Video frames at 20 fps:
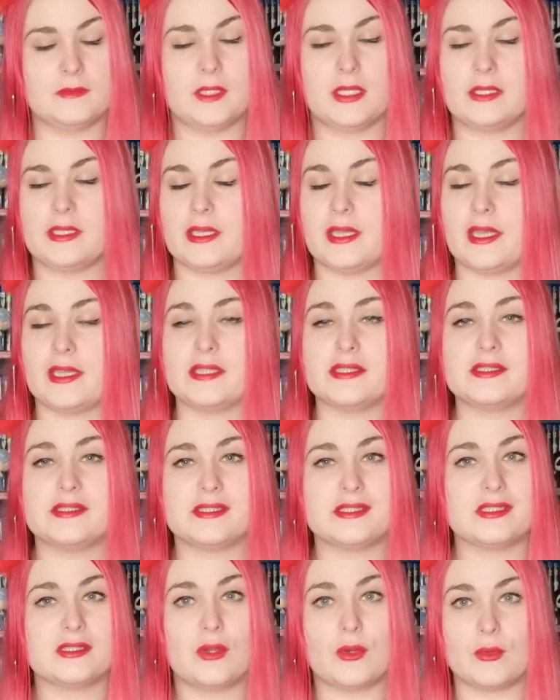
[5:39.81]
yeah,
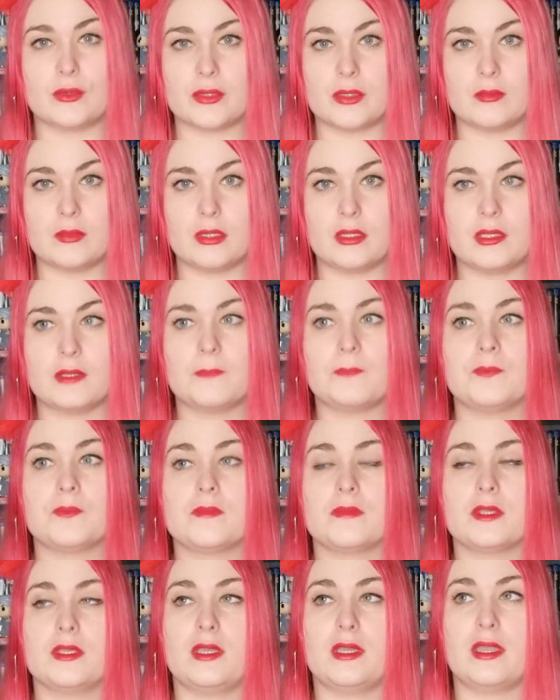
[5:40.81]
it's horrible.
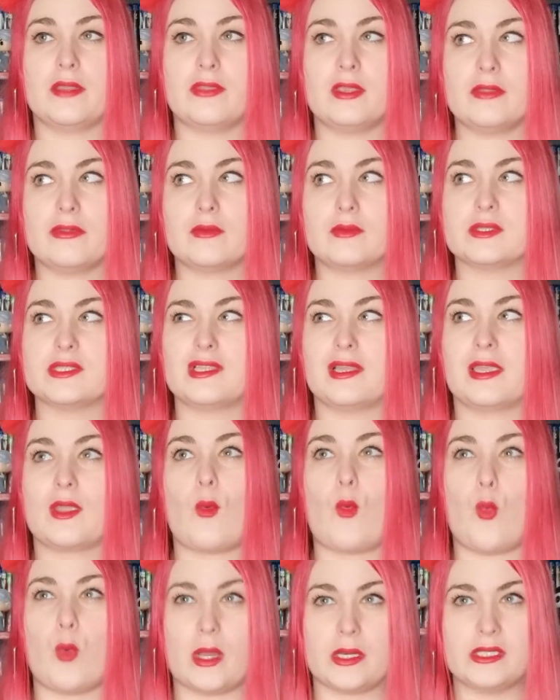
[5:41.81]
I think there was like
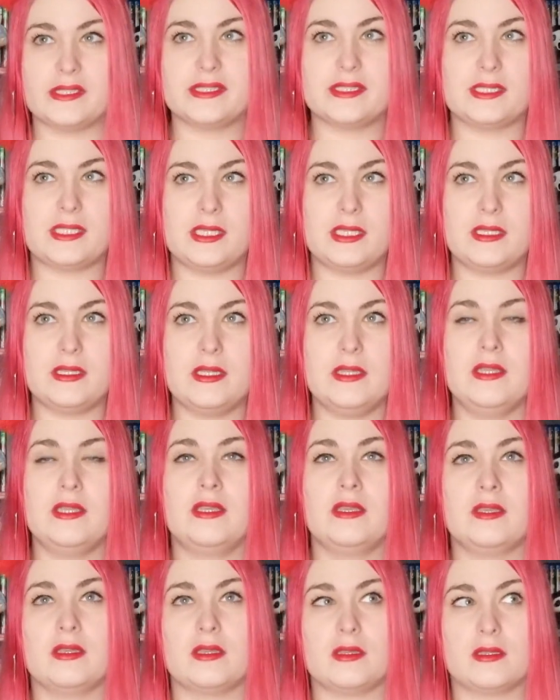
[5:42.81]
one scene
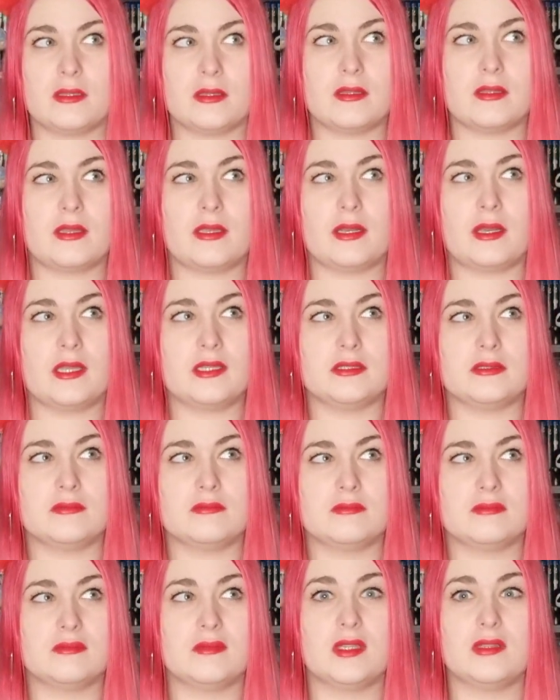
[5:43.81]
that I
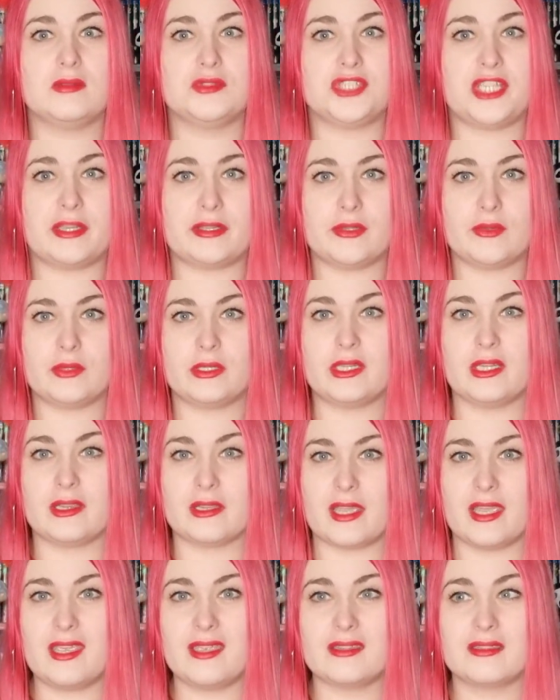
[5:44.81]
genuinely
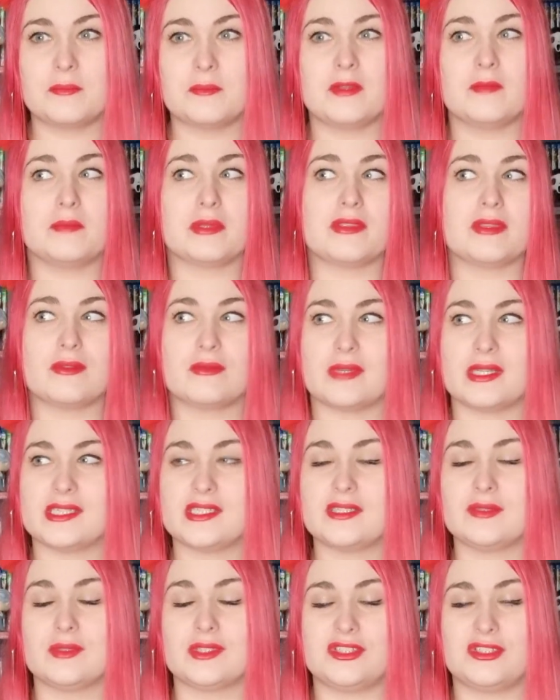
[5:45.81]
liked, but the
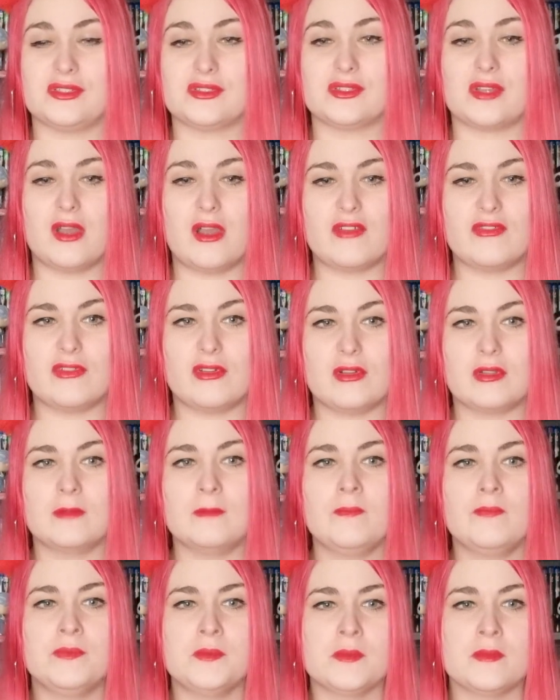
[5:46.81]
rest was just awful.
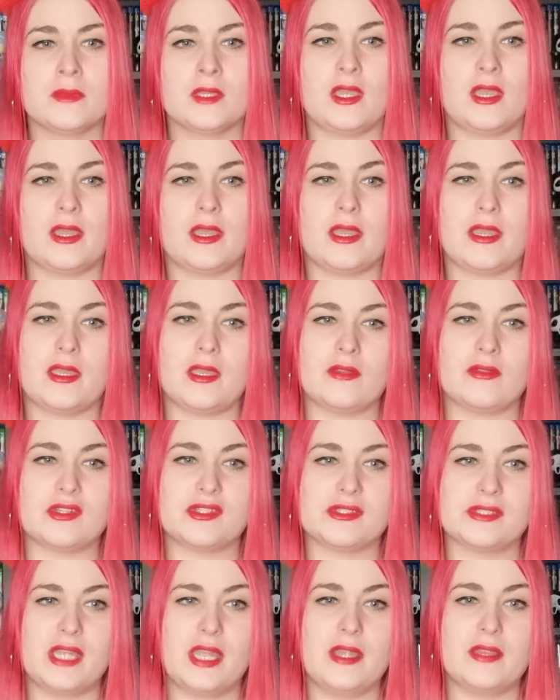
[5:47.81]
I
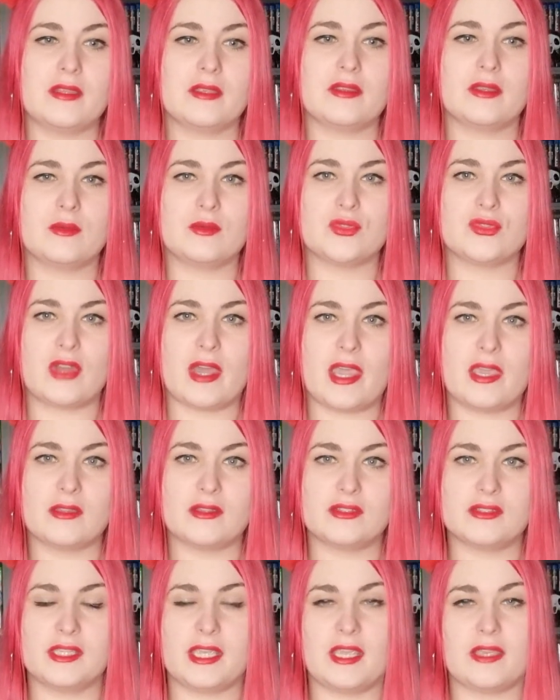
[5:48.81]
understand that they were trying
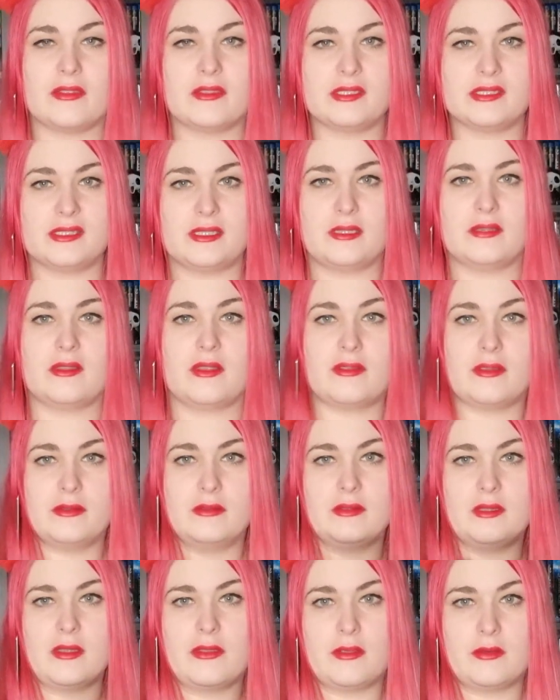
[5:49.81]
to take this in
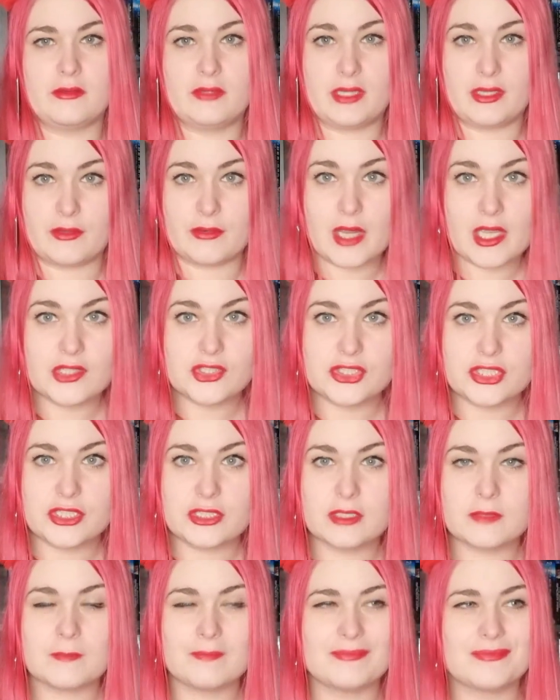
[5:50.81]
another
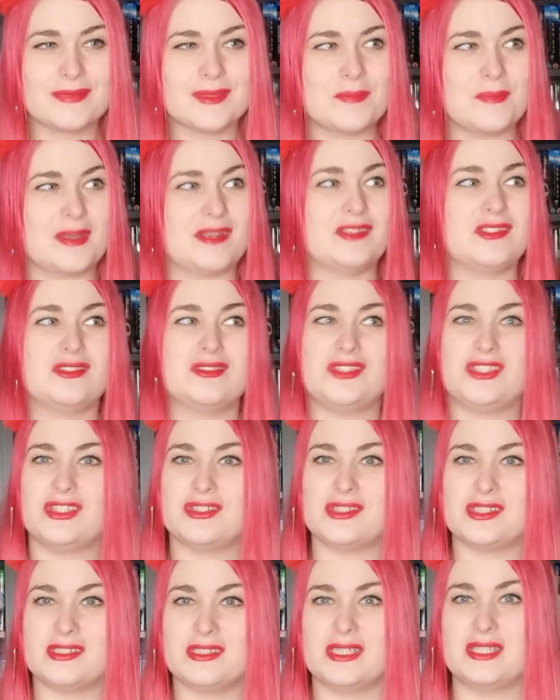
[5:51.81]
direction, but it
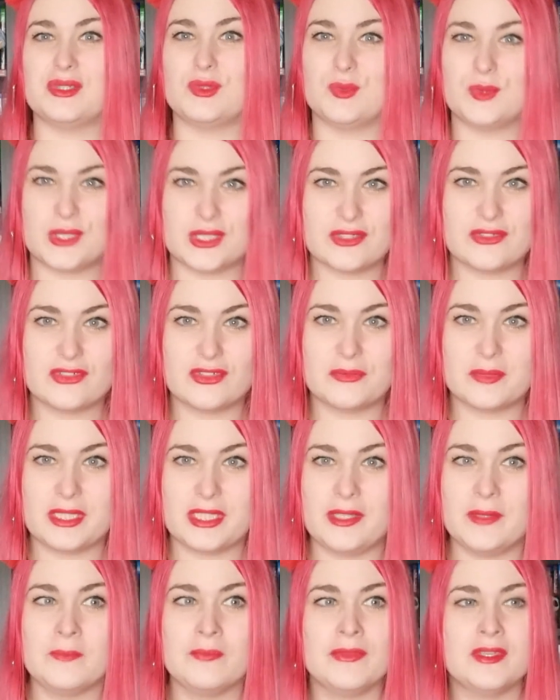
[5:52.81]
just didn't work for me.